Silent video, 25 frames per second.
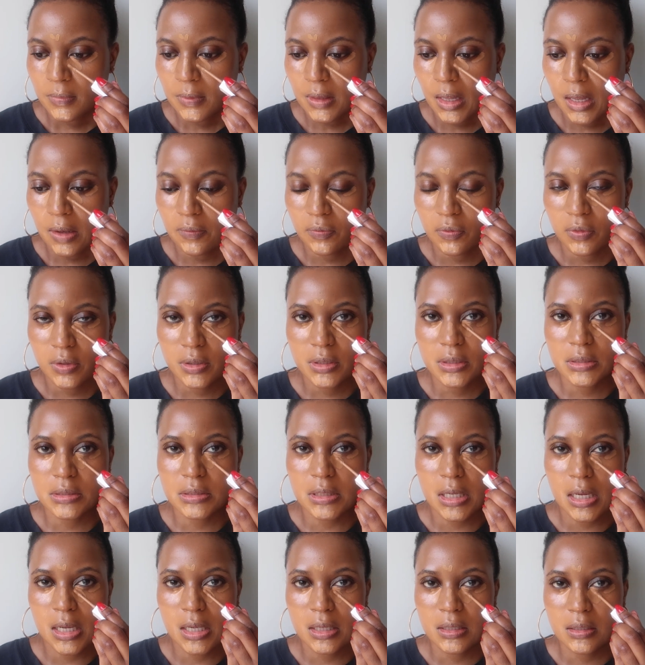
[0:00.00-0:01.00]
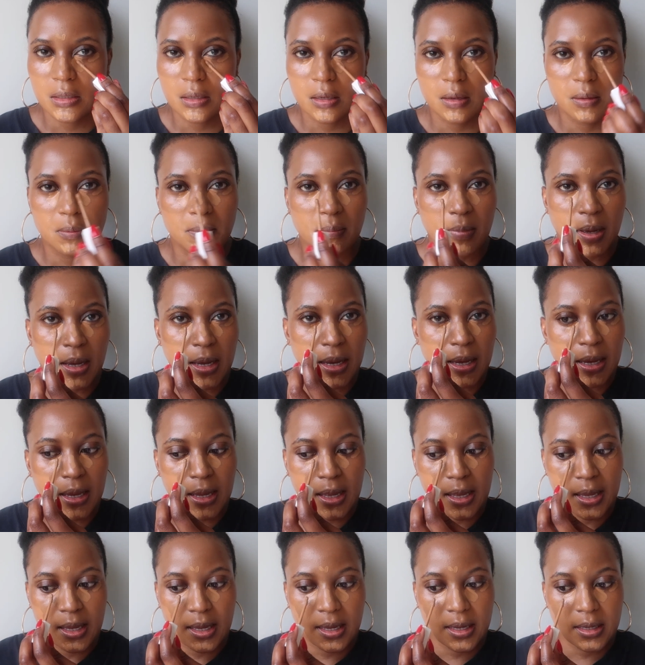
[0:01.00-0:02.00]
I've already done my
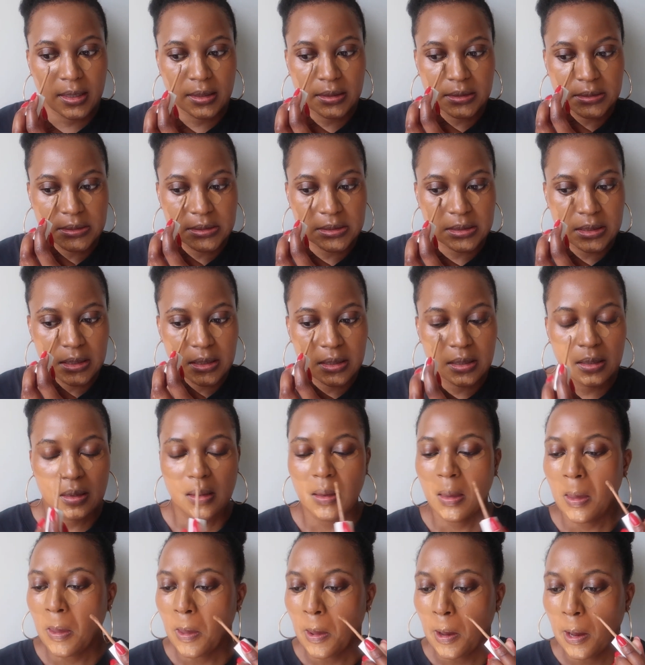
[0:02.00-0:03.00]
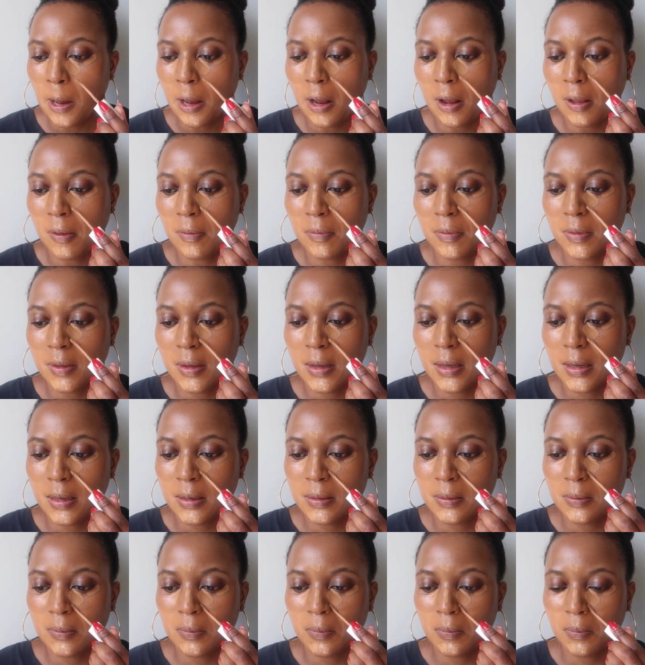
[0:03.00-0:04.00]
eyes, and
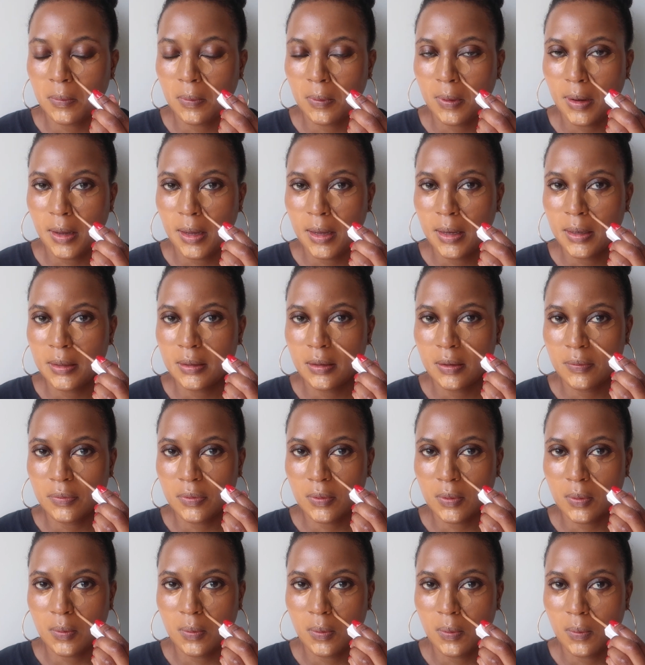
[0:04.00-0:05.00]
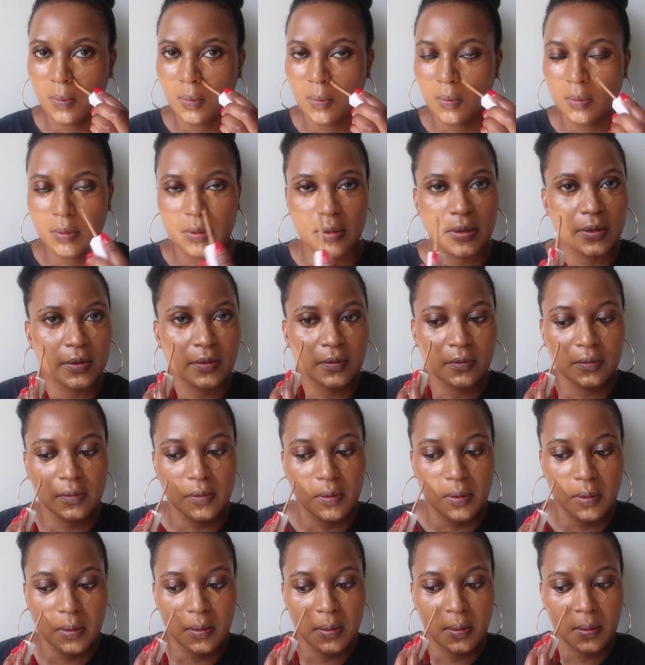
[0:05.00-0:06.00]
then right at the corners
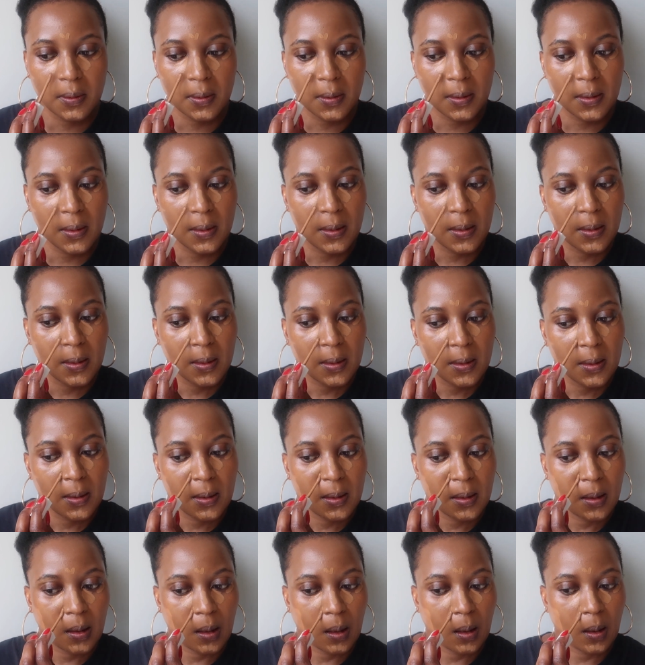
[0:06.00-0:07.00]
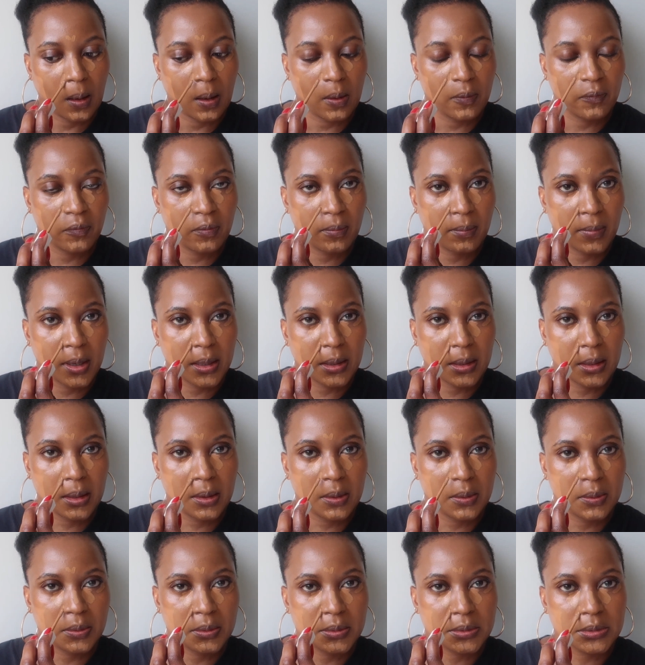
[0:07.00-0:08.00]
of my
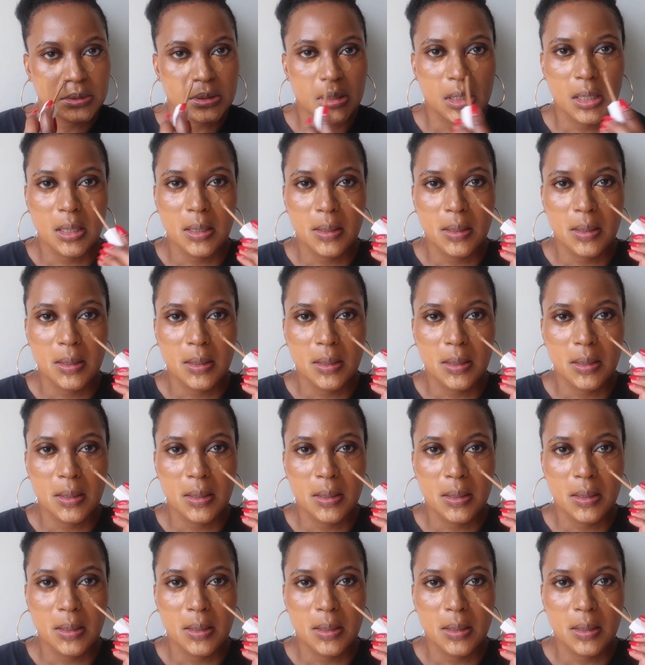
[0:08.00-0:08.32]
nose.